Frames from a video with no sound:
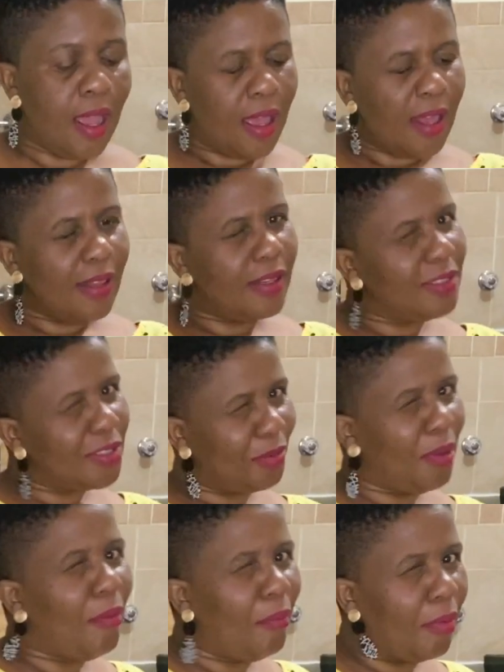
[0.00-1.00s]
then
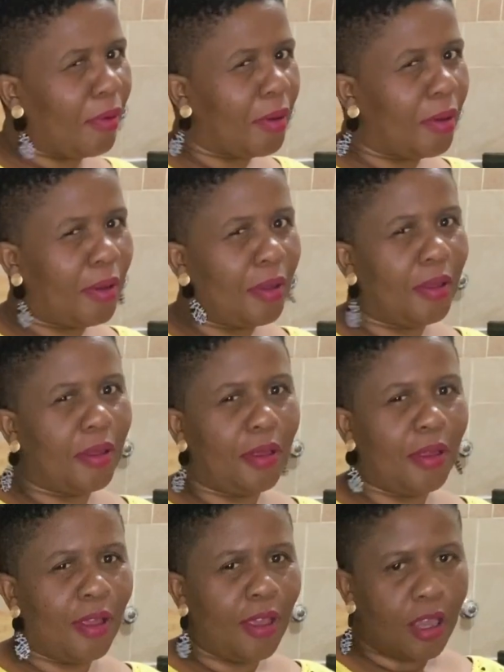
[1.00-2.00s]
remember,
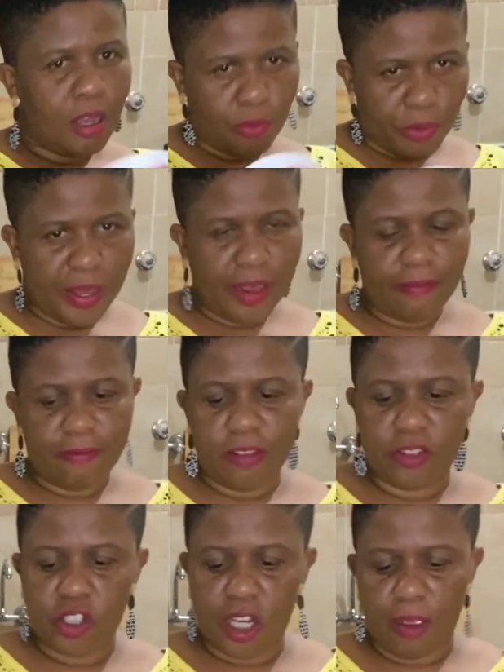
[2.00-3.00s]
we have the
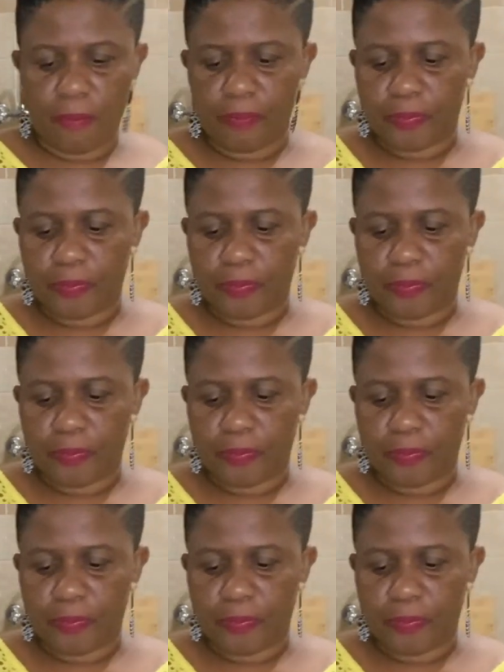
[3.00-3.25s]
jam.